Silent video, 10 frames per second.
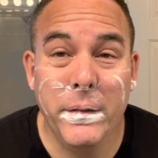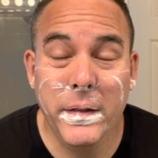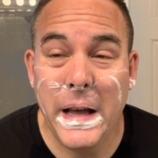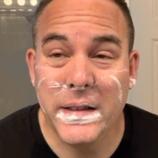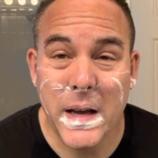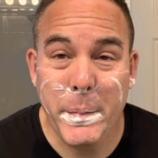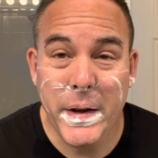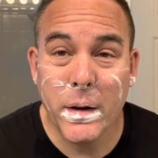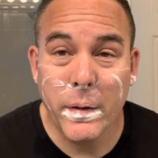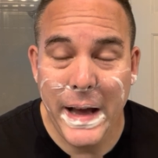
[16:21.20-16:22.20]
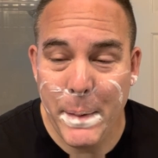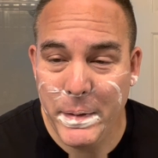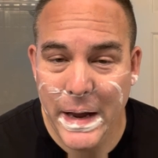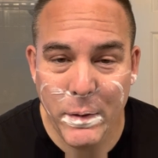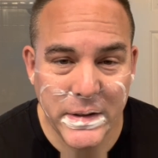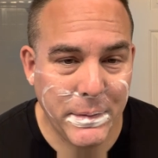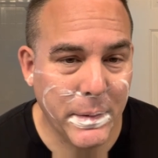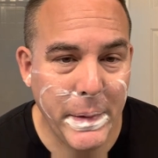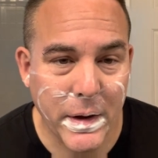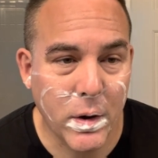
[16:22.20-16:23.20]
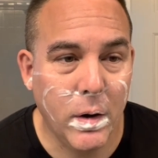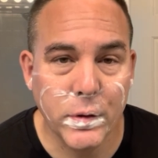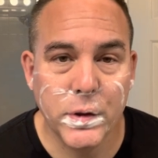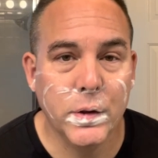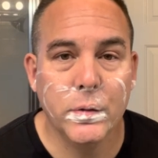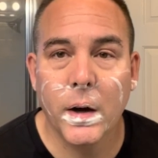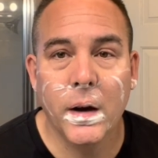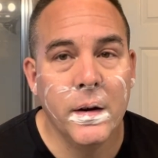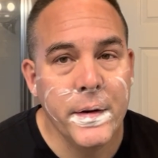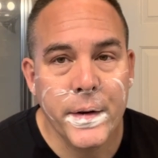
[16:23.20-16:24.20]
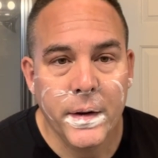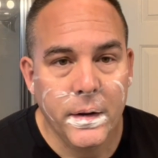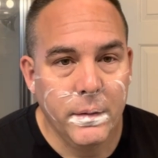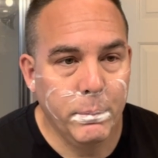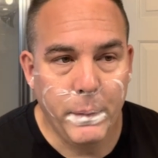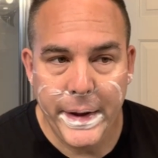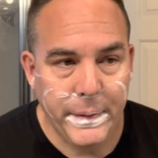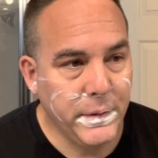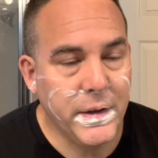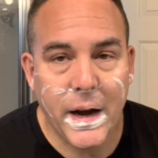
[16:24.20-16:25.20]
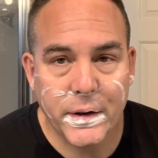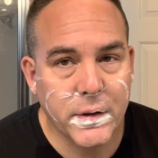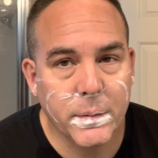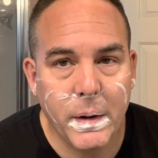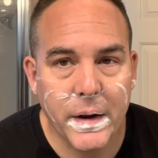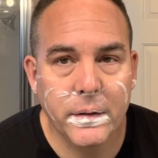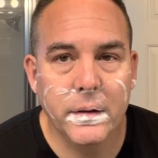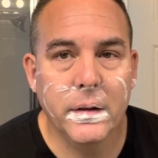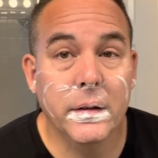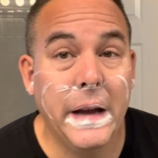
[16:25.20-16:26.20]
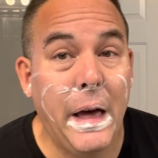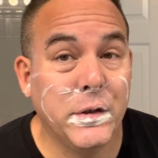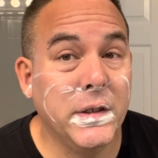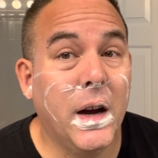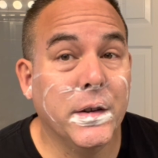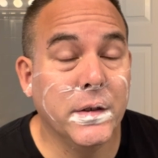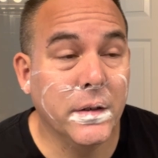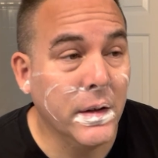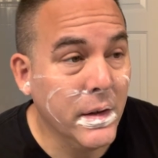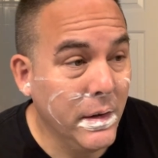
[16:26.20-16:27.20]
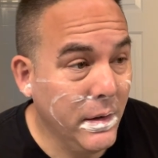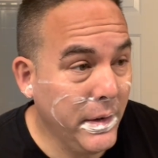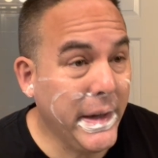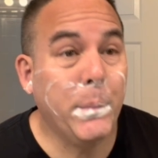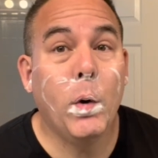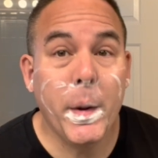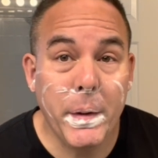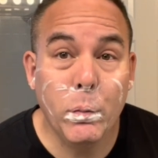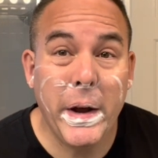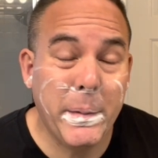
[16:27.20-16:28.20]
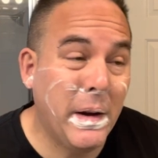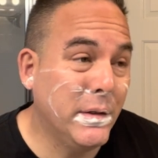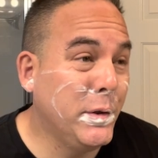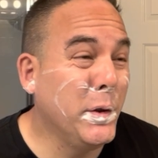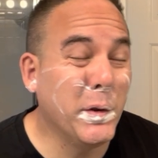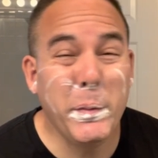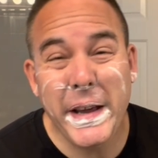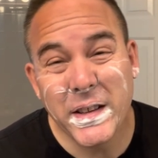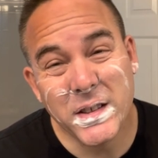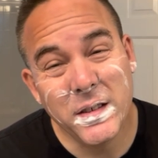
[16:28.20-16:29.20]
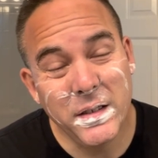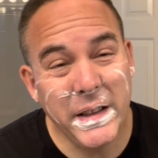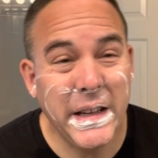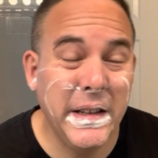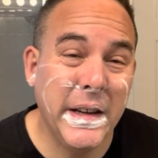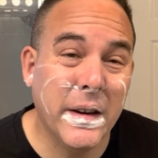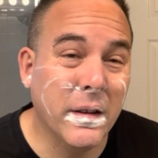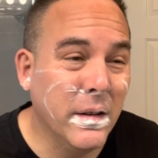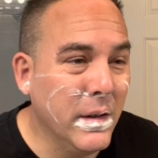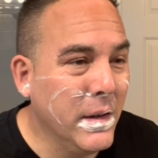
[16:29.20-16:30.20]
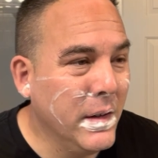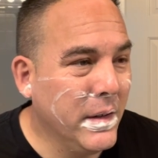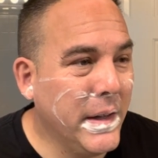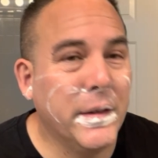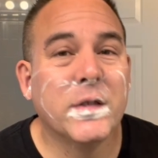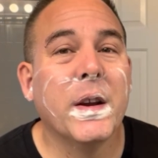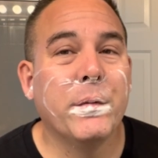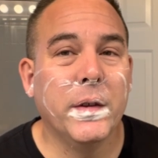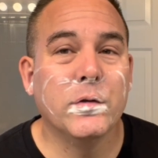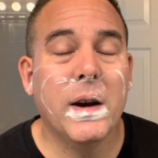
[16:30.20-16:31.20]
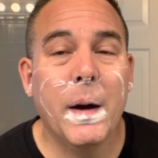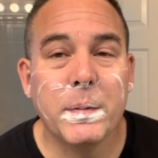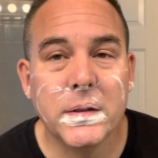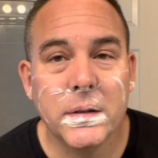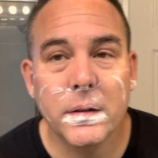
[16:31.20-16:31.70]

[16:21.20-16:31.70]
that time of year happened, I always have to make a call to my doctor, my allergy doctor, get an appointment, wait about 2 or 3 weeks, get in there, get the script for the drops.